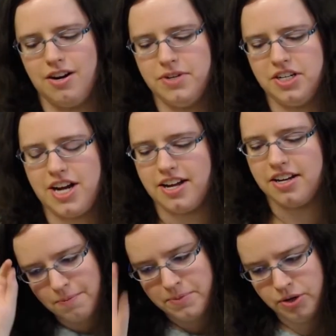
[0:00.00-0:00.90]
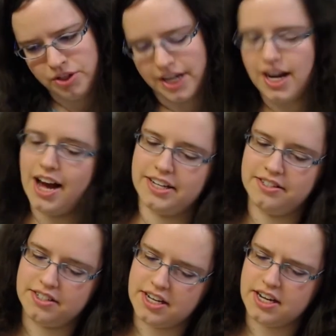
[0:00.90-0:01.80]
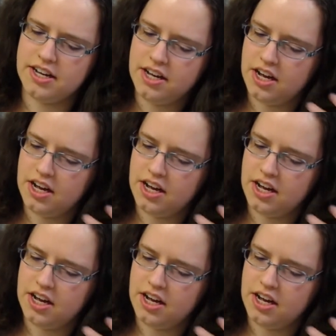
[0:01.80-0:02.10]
I want his jacket. Music, I can see.